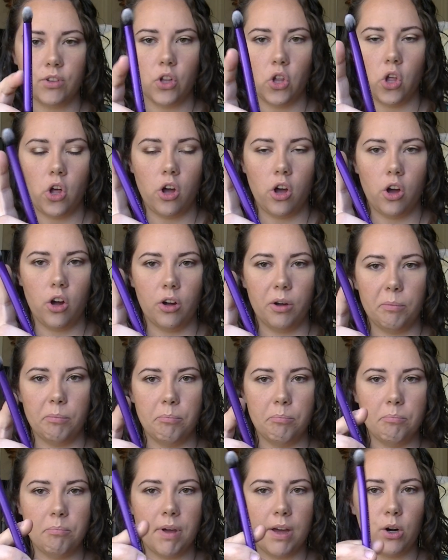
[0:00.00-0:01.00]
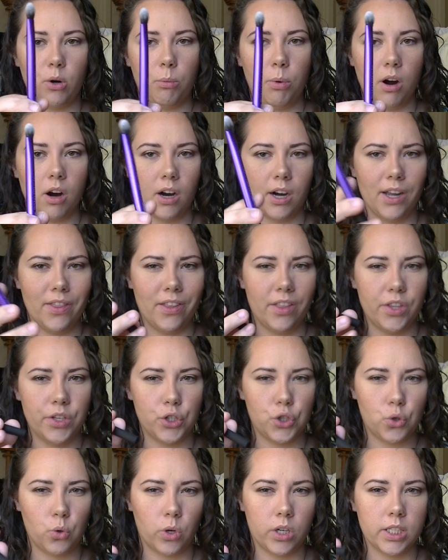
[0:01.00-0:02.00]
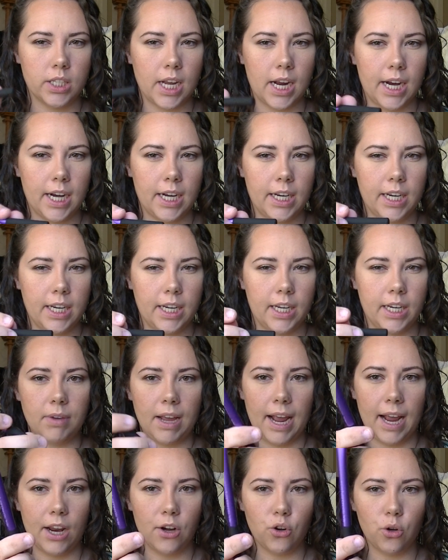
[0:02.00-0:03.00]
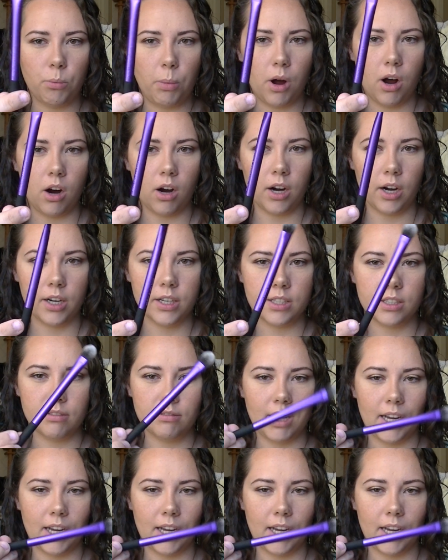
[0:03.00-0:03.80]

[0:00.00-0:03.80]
long metal part and then the short tiny handle part,